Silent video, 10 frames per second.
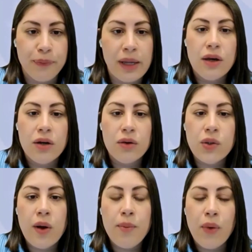You can
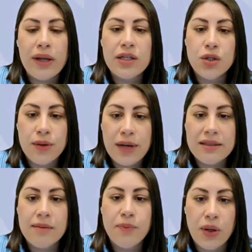also appoint a
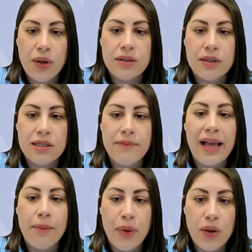trusted person to
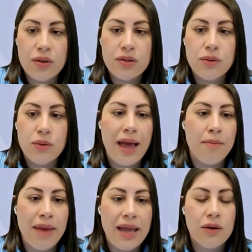make personal
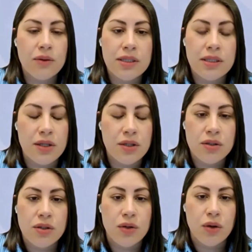and medical
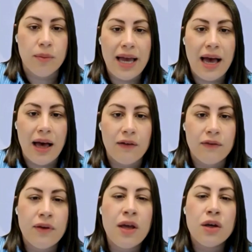decisions on
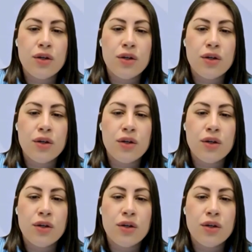behalf,